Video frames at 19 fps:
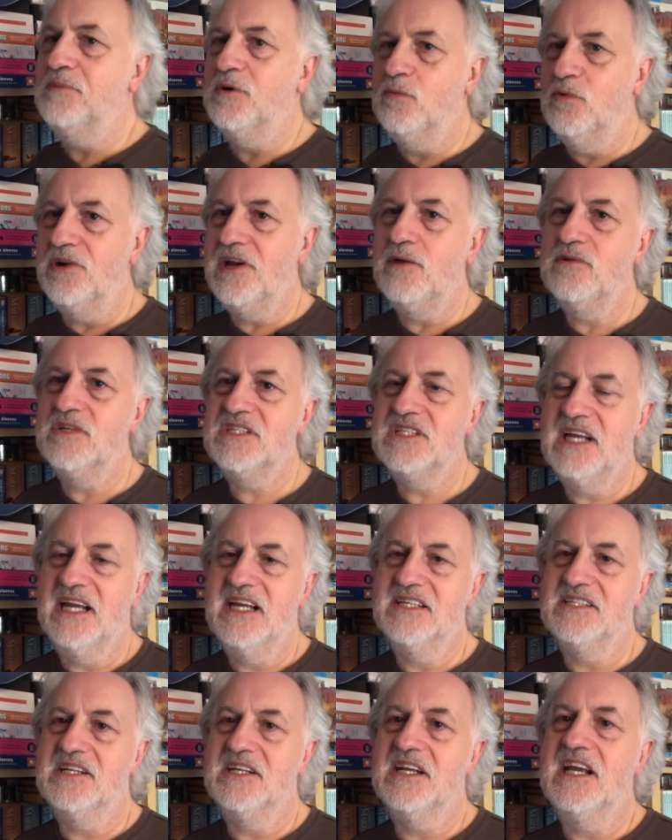But what I would say
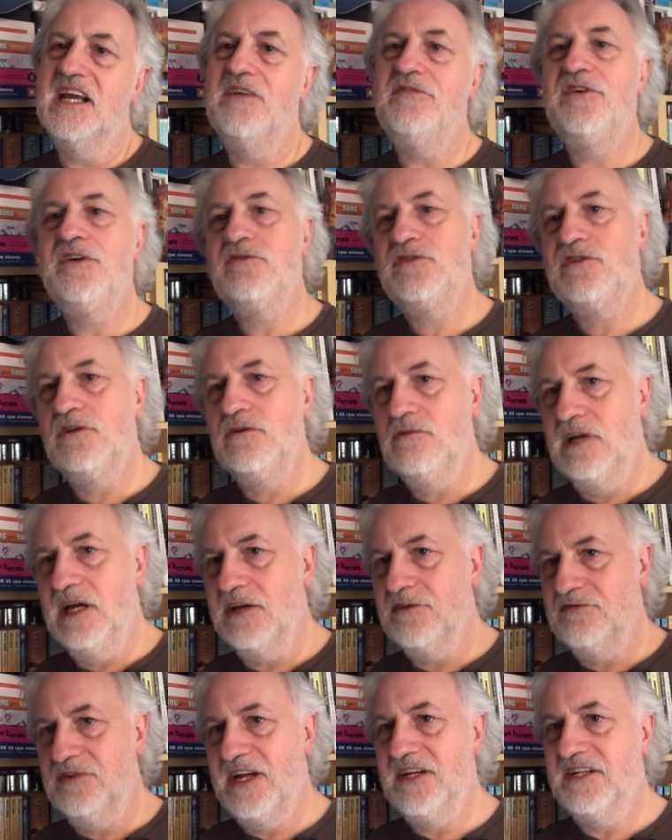is that if you do
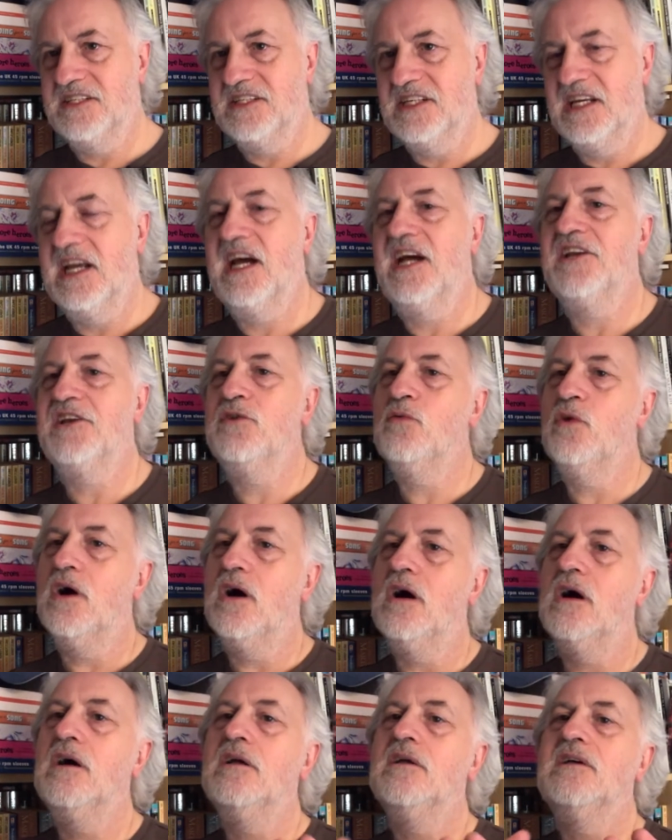like fantasy and you
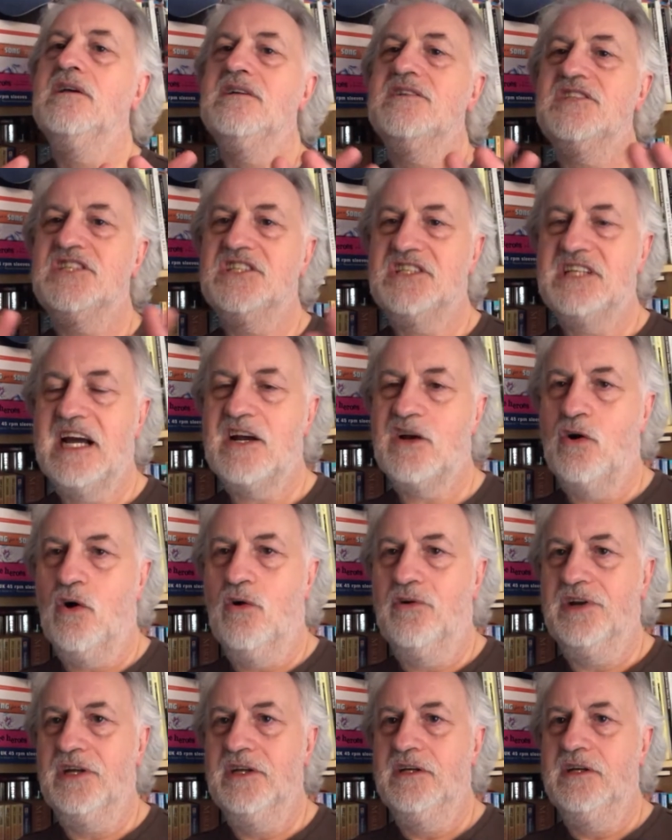are stuck
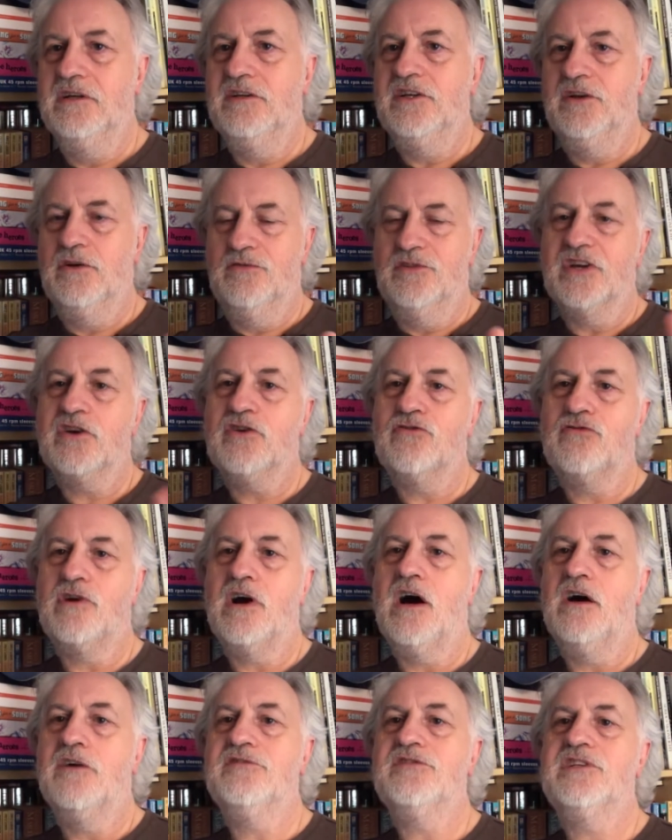on, you know, the
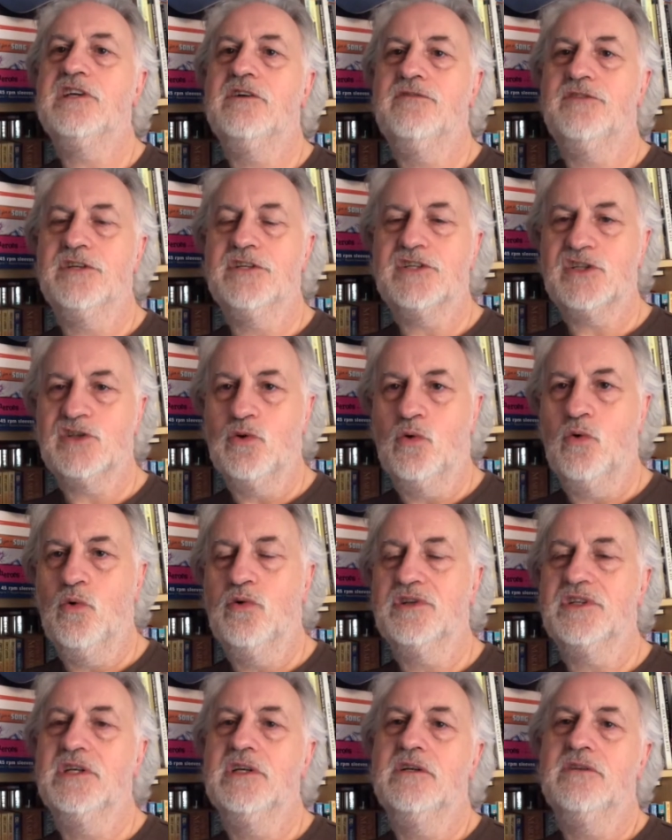craft of the
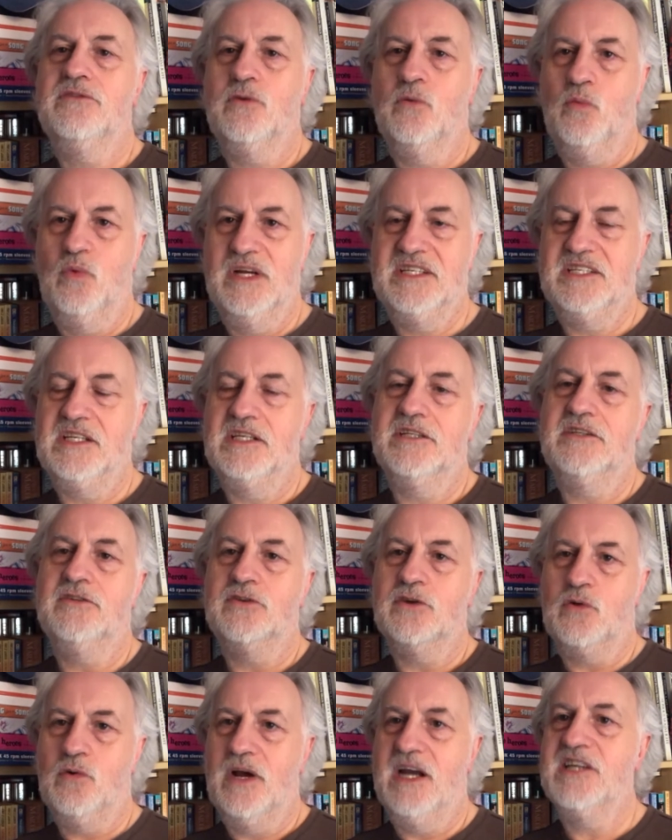sword, the wizard, the
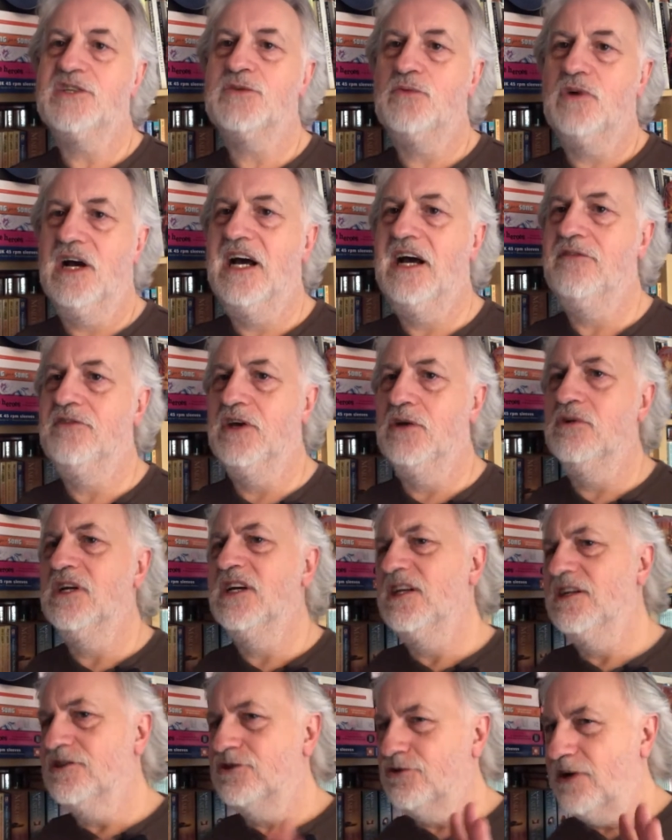quest, what have you,
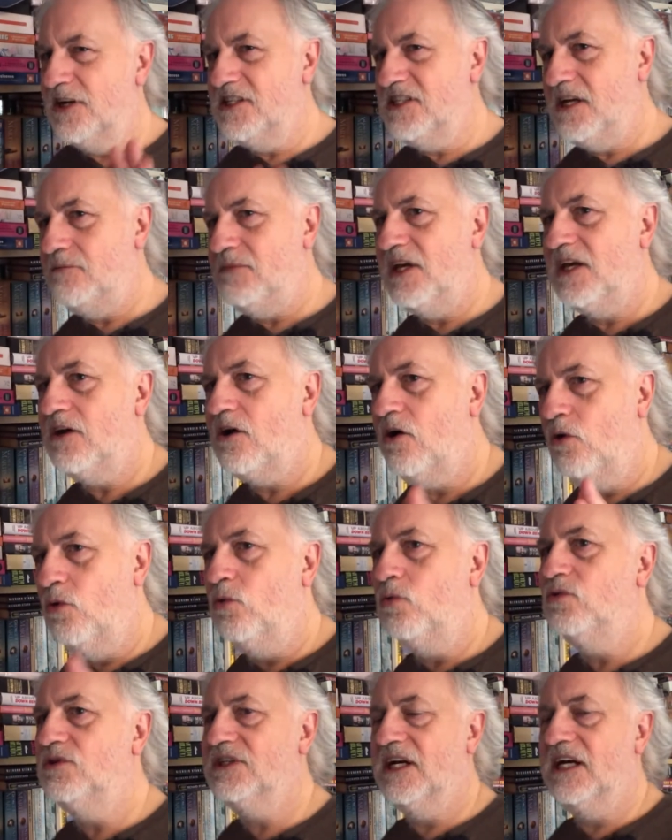try something
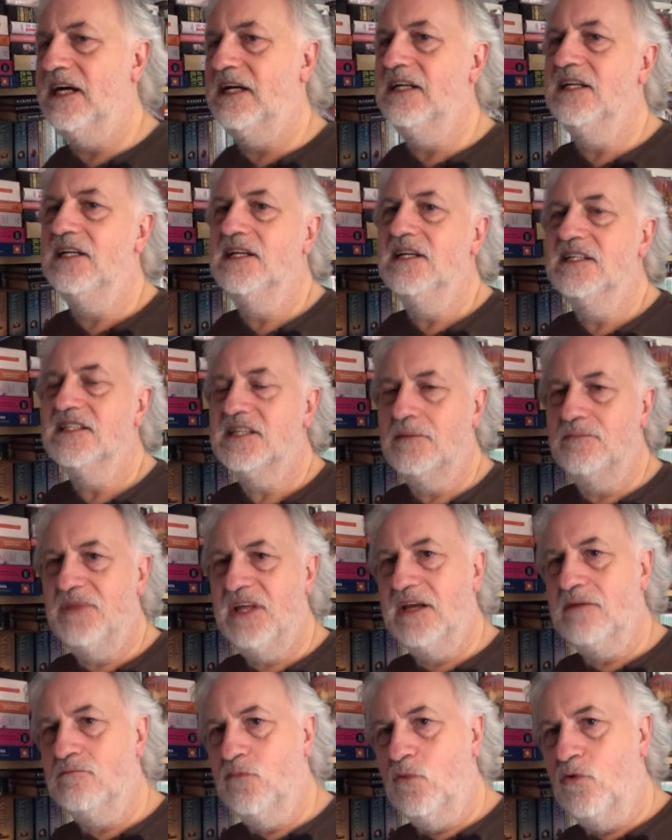older,
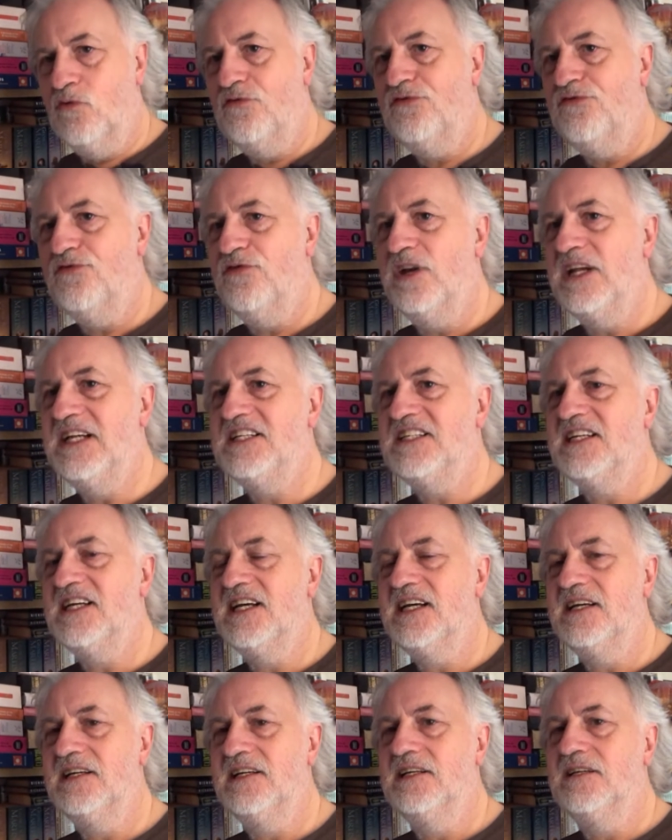something more
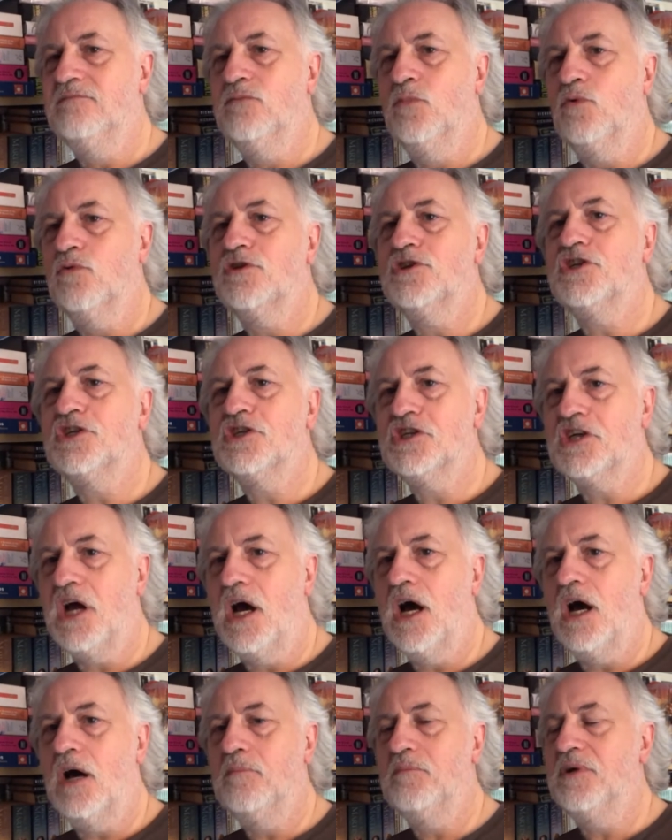fleeter, more
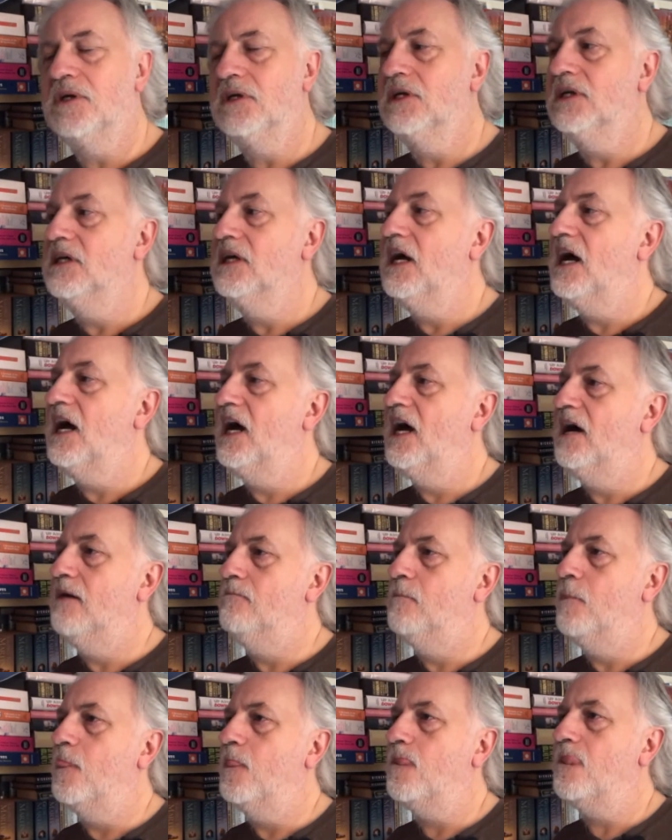sharp,
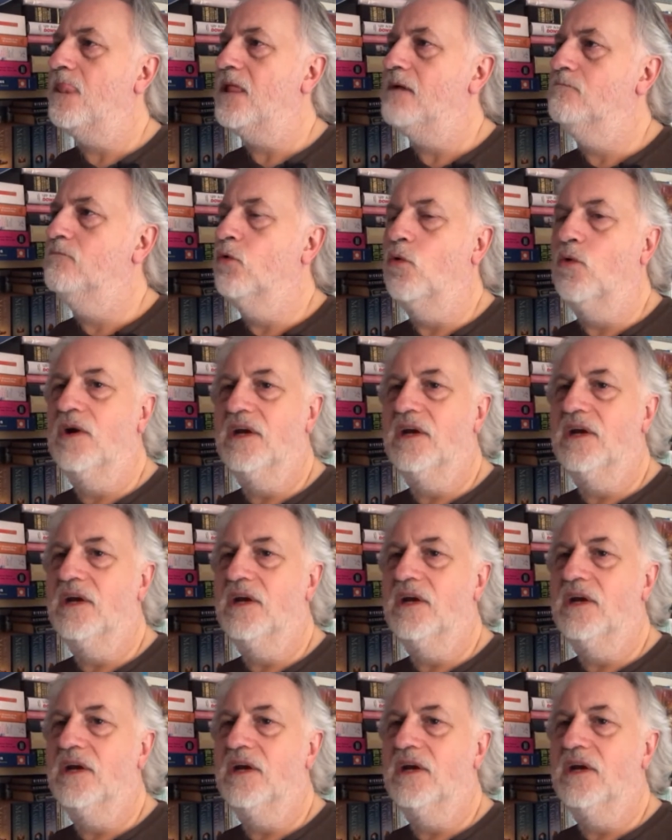more